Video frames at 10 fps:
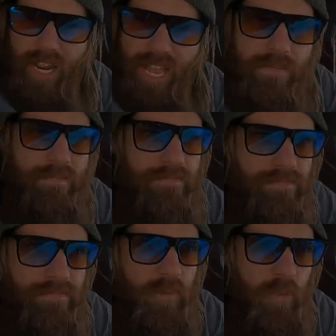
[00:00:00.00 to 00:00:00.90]
Day,
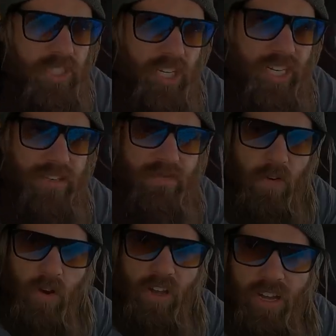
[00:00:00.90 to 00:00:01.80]
we start getting
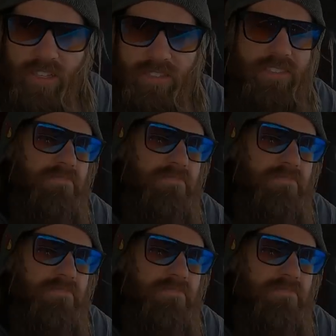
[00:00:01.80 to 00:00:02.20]
phone calls,